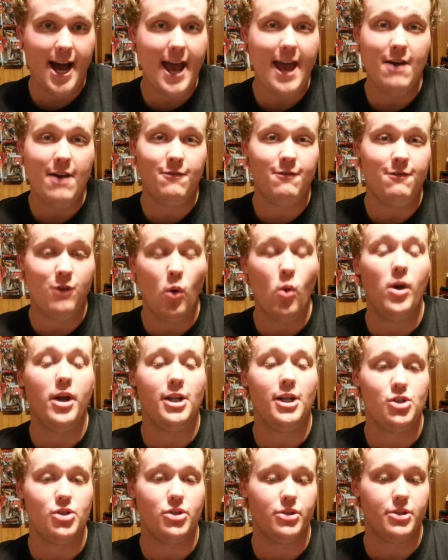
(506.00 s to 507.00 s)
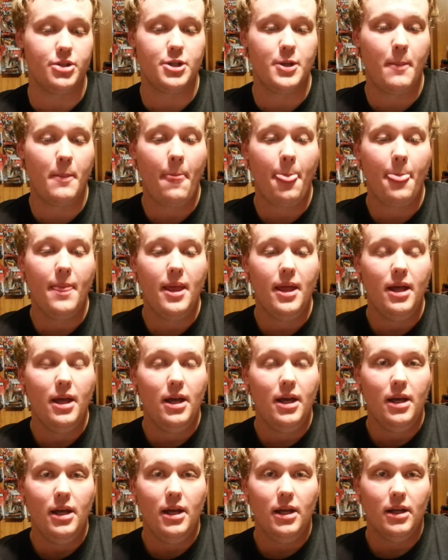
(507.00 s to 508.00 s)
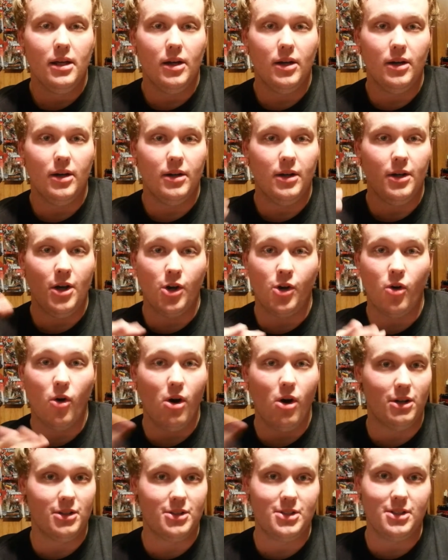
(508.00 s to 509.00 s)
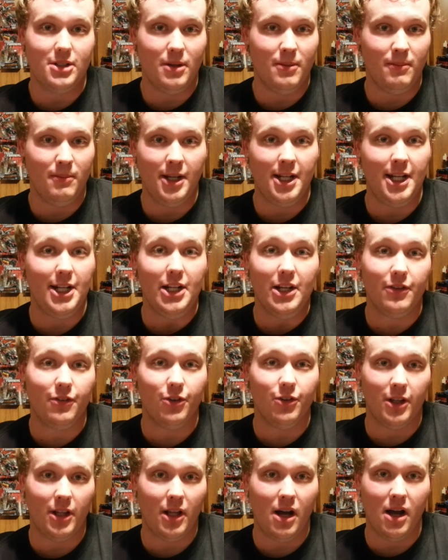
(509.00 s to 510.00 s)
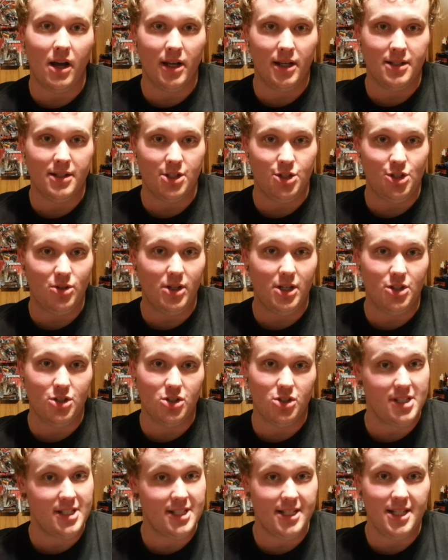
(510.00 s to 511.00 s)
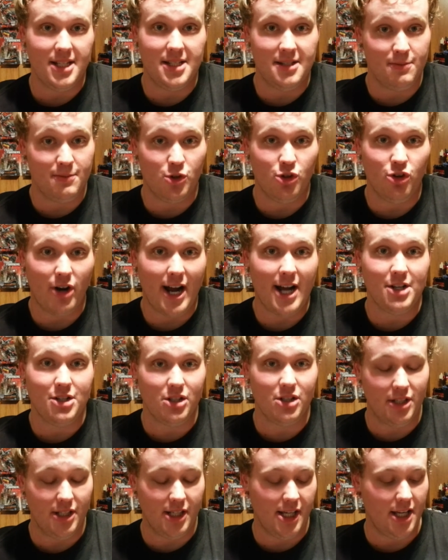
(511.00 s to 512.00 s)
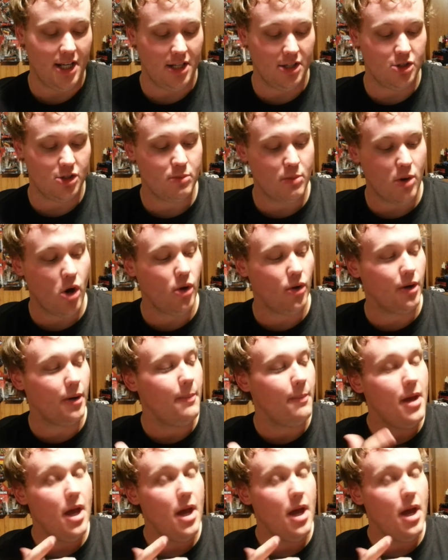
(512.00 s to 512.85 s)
Voyagers across many different lines, and you can just see them gradually getting smaller.